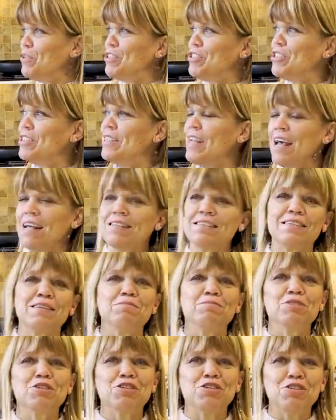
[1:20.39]
We just had
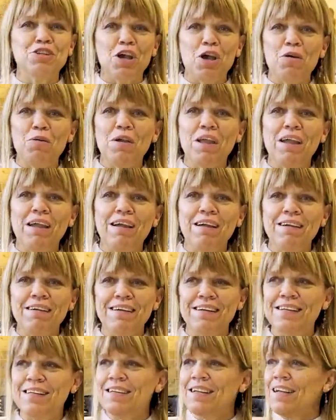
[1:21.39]
some snow here
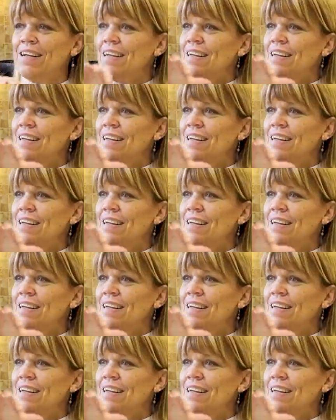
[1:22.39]
and